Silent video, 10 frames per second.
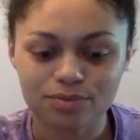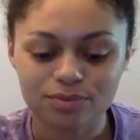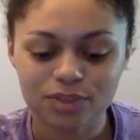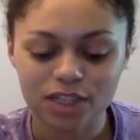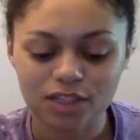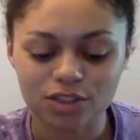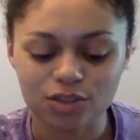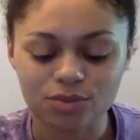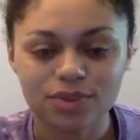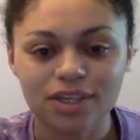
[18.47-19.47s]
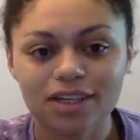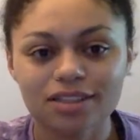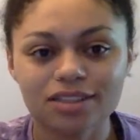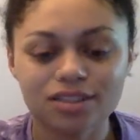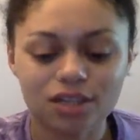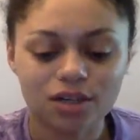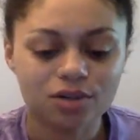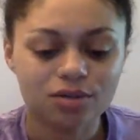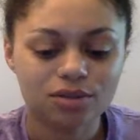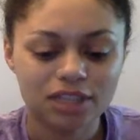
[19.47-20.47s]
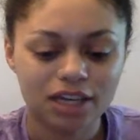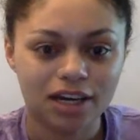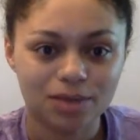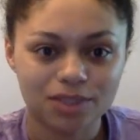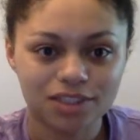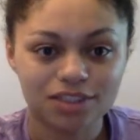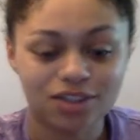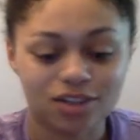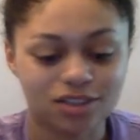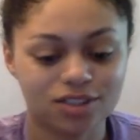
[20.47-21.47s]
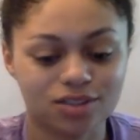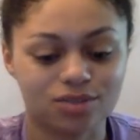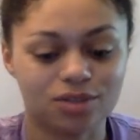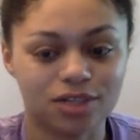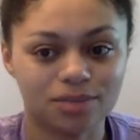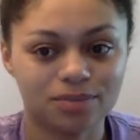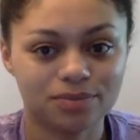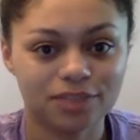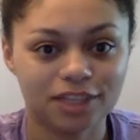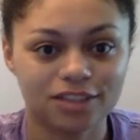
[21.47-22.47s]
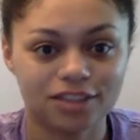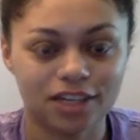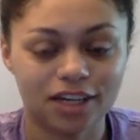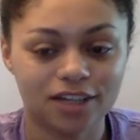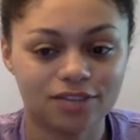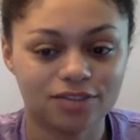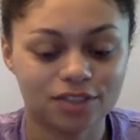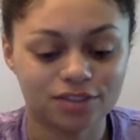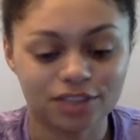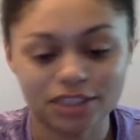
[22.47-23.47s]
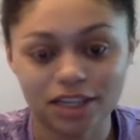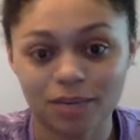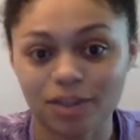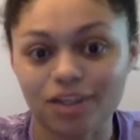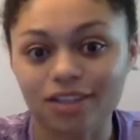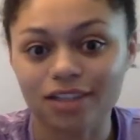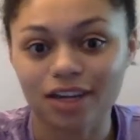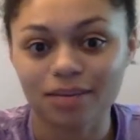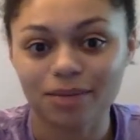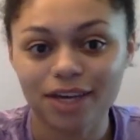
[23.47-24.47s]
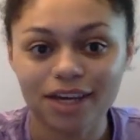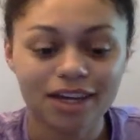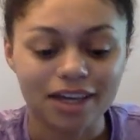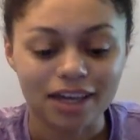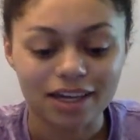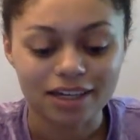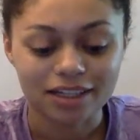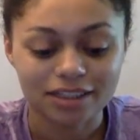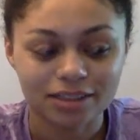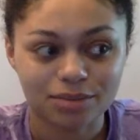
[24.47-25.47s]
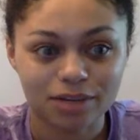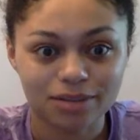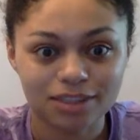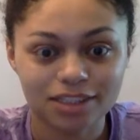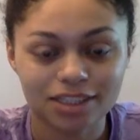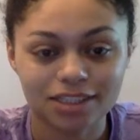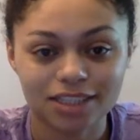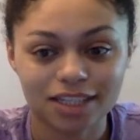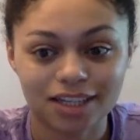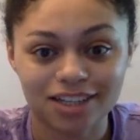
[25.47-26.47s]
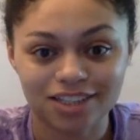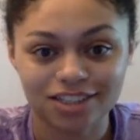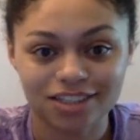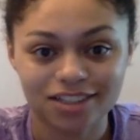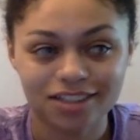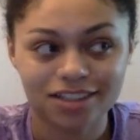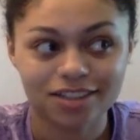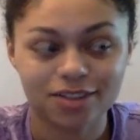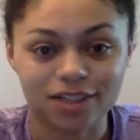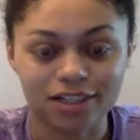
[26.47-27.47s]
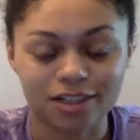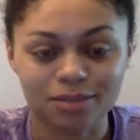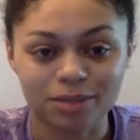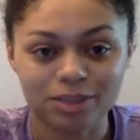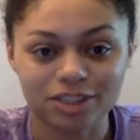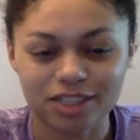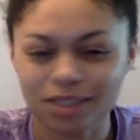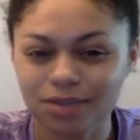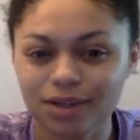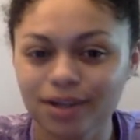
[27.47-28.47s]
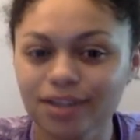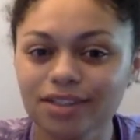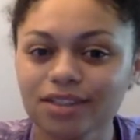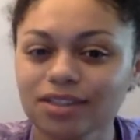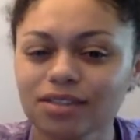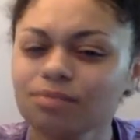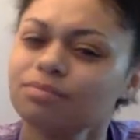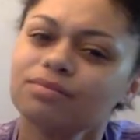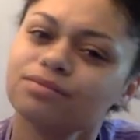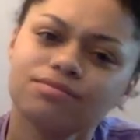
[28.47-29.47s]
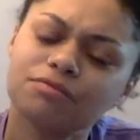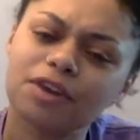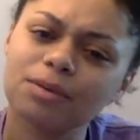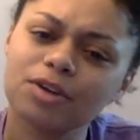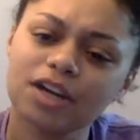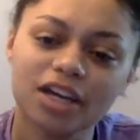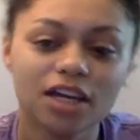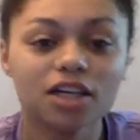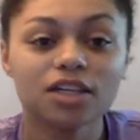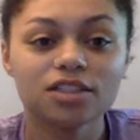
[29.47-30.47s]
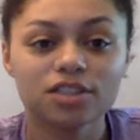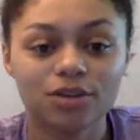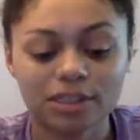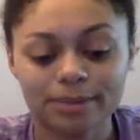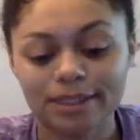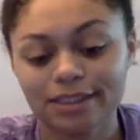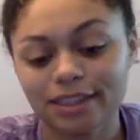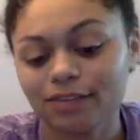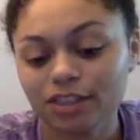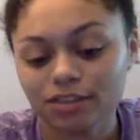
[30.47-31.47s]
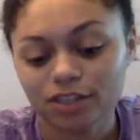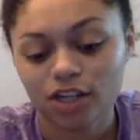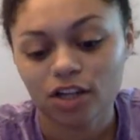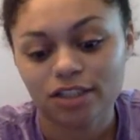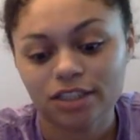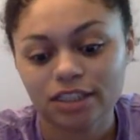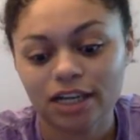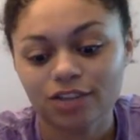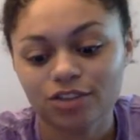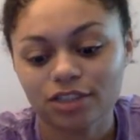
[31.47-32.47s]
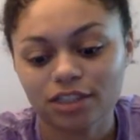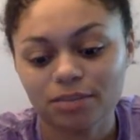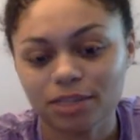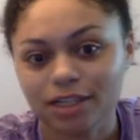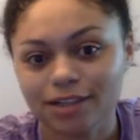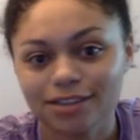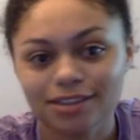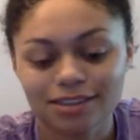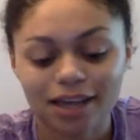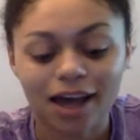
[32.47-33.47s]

Take two. So yeah, I went to the dollar store yesterday for the first time in a long time, and probably since like last year or maybe January or February. So I spent $73 naturally because